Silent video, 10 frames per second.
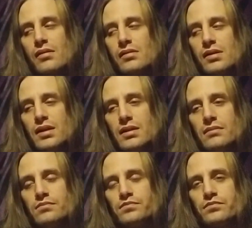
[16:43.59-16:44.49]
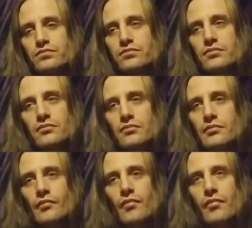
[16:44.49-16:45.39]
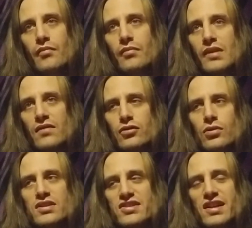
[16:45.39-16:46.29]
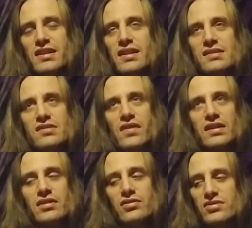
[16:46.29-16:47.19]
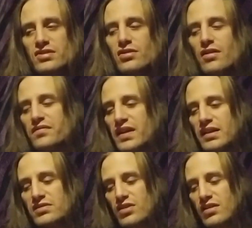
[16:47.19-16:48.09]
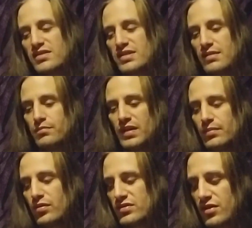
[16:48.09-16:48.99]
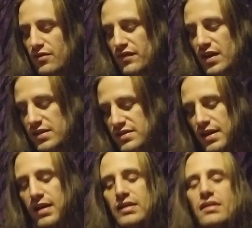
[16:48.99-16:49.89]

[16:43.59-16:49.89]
And of course CNN's fake news. It's all fake. It's all the same people. It's all Feinstein.